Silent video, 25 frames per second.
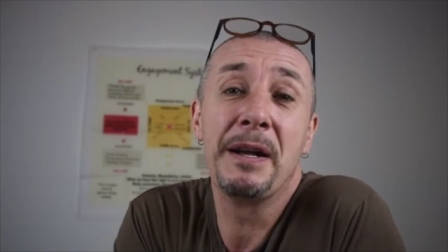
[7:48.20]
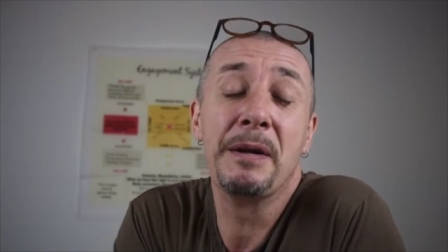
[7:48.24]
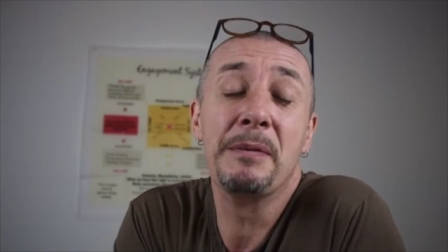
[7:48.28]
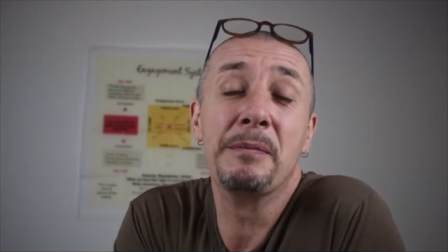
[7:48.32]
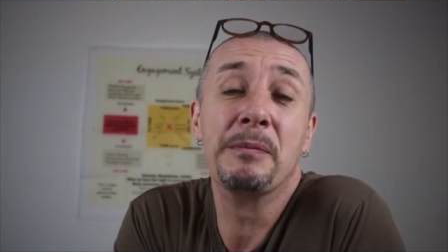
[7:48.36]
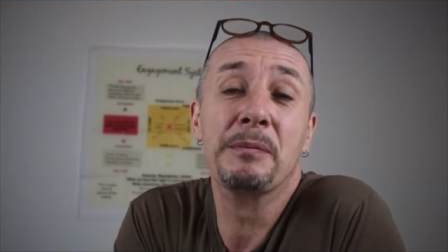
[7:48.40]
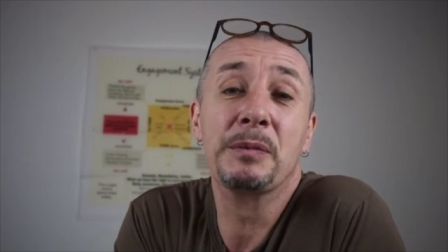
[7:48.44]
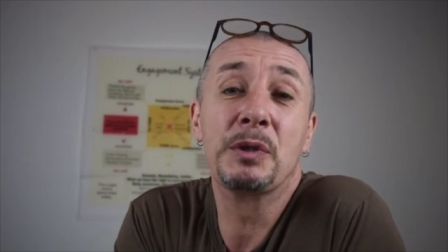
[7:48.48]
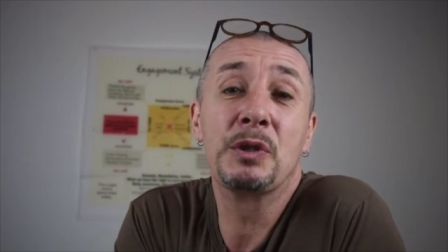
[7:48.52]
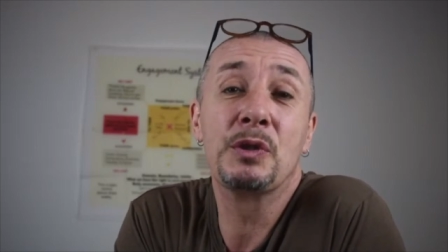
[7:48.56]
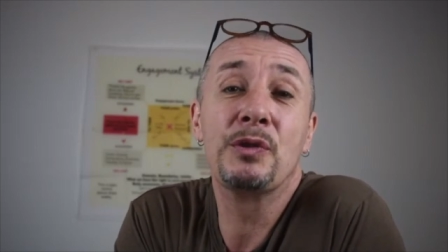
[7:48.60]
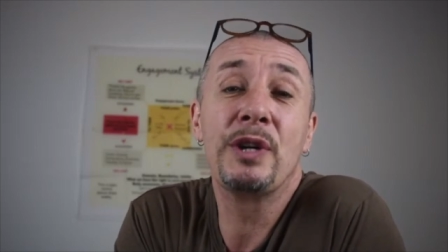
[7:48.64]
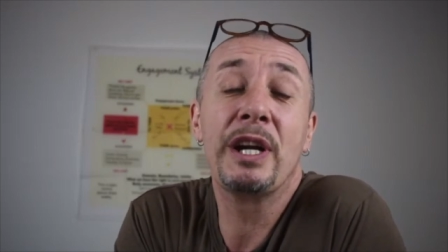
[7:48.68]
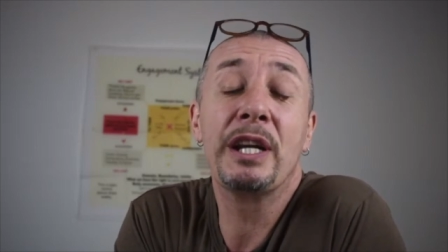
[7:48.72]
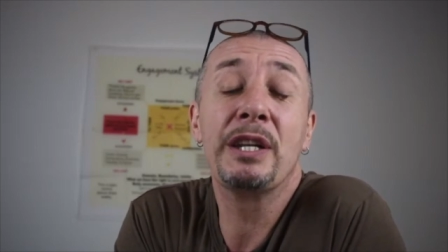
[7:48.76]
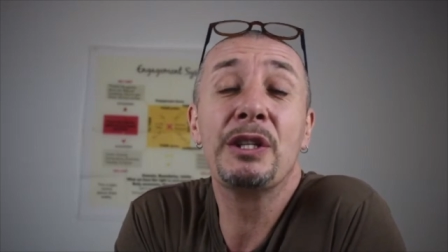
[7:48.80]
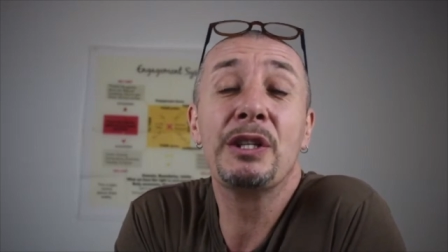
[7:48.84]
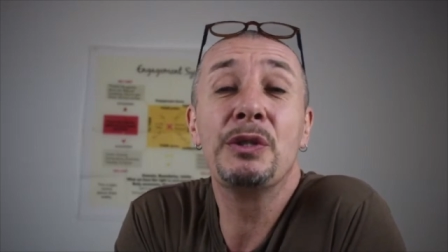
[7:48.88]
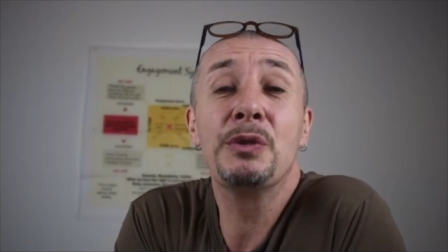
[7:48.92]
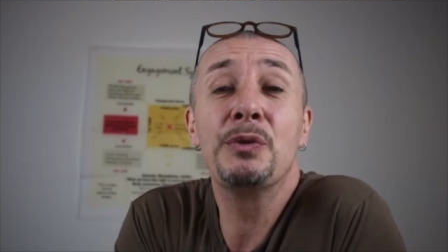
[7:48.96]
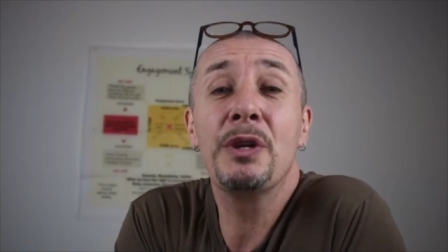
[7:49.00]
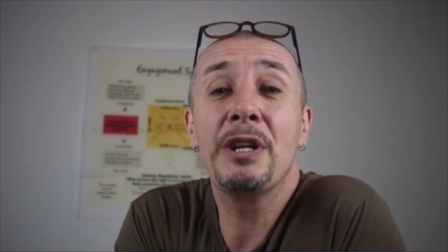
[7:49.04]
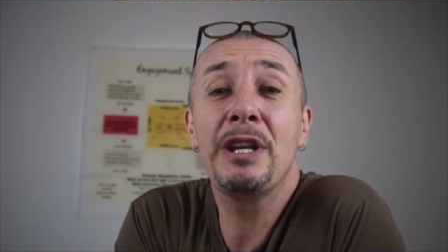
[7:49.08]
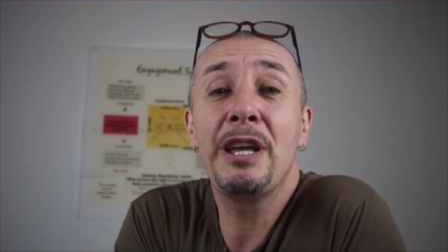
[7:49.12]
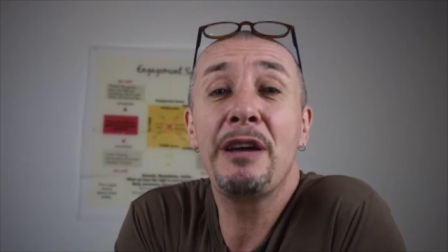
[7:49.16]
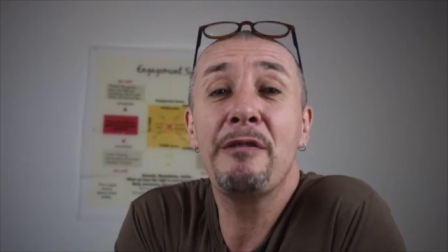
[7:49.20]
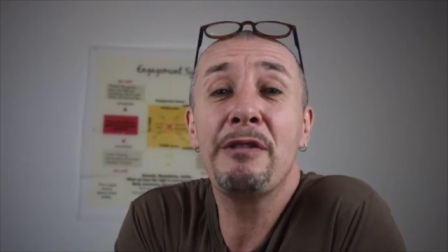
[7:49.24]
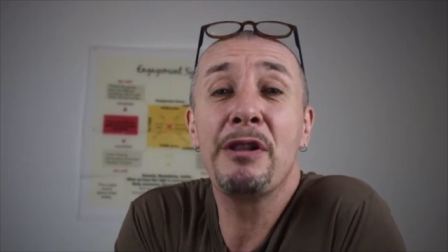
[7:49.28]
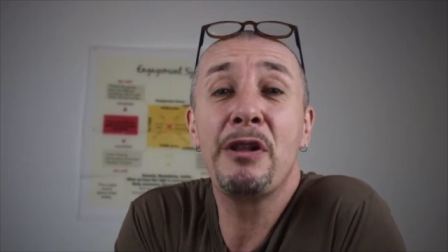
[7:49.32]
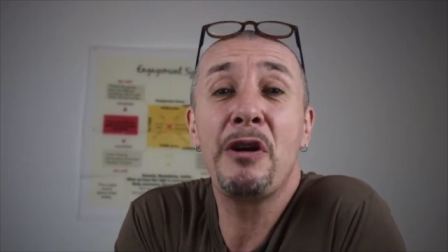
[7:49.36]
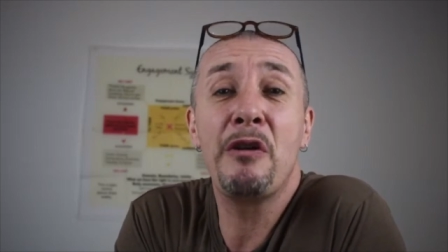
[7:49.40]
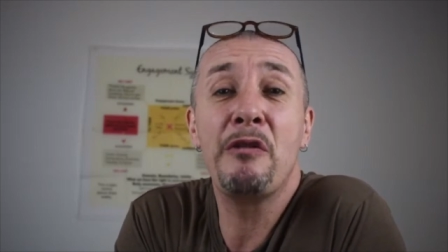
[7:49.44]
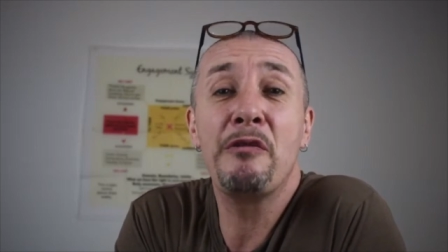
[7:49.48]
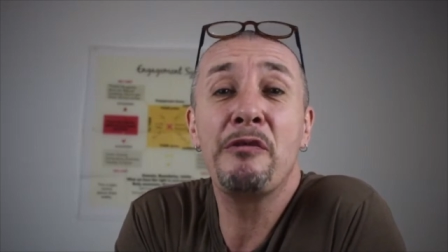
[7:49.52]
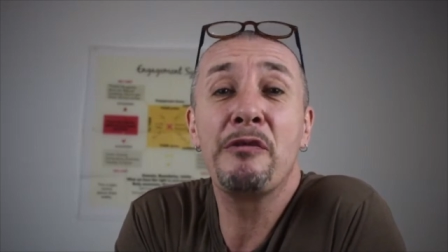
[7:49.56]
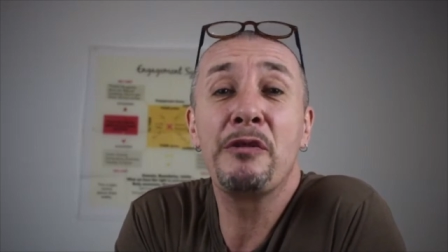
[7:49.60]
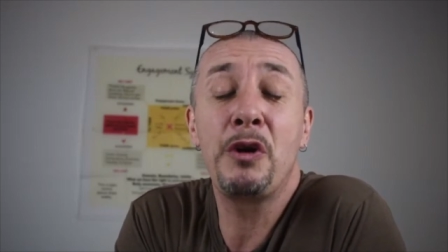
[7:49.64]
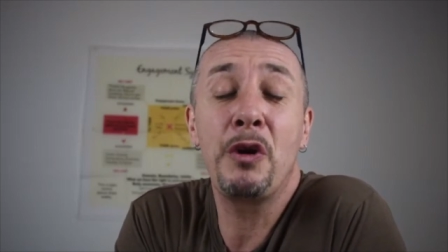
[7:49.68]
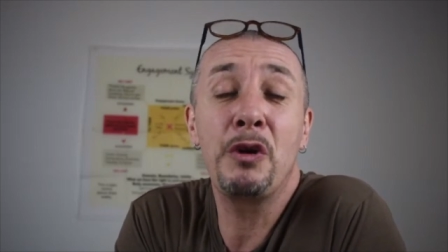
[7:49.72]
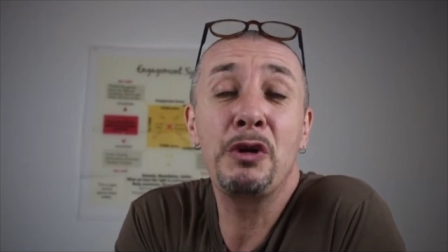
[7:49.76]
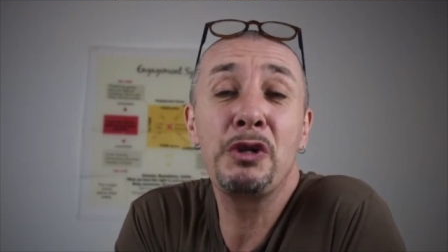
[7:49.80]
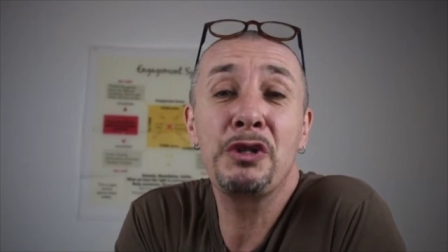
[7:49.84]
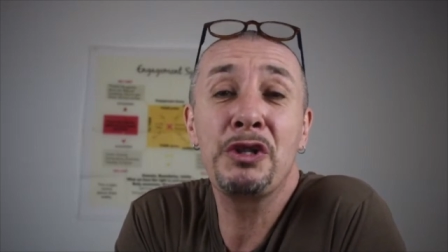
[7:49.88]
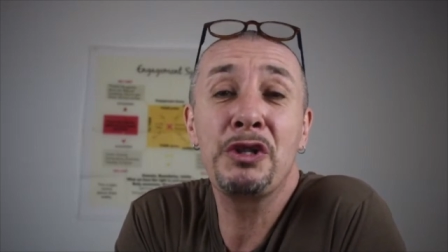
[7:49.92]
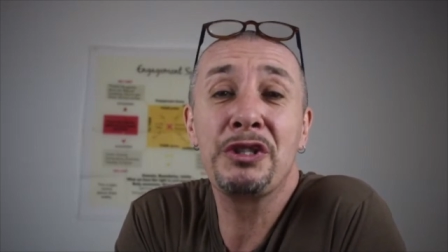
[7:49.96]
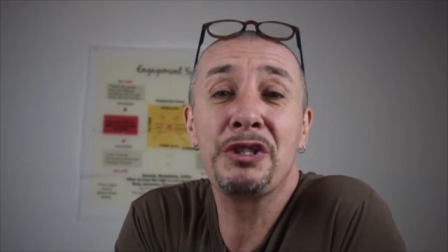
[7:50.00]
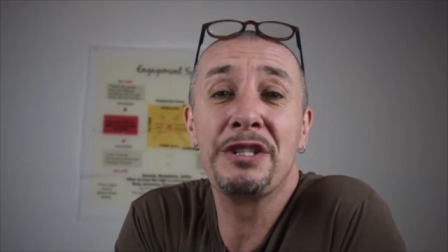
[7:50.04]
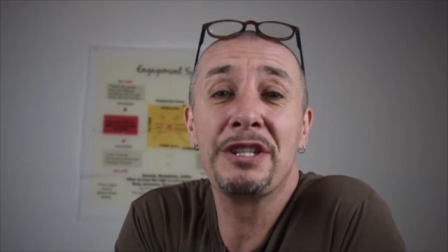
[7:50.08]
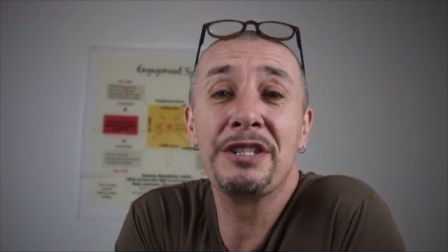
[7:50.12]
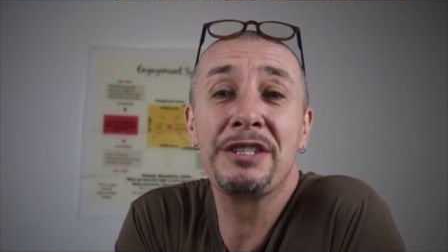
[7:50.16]
um, create a new level of
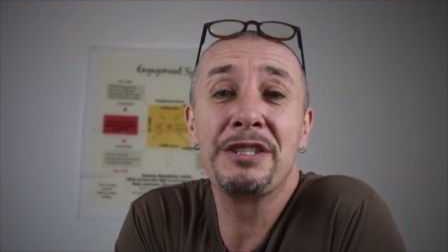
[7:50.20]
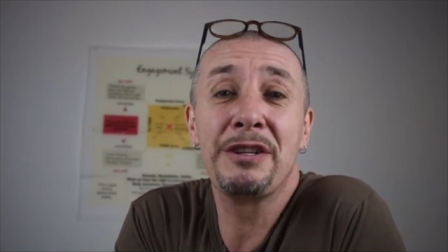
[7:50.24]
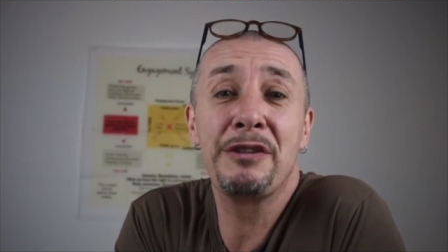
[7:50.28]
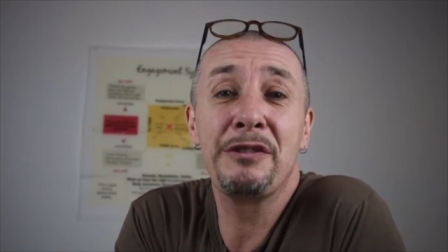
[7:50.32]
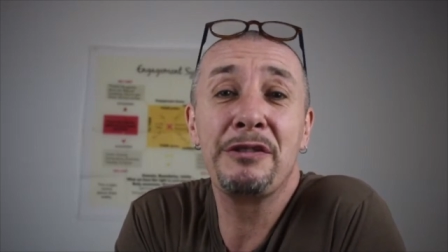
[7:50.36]
consciousness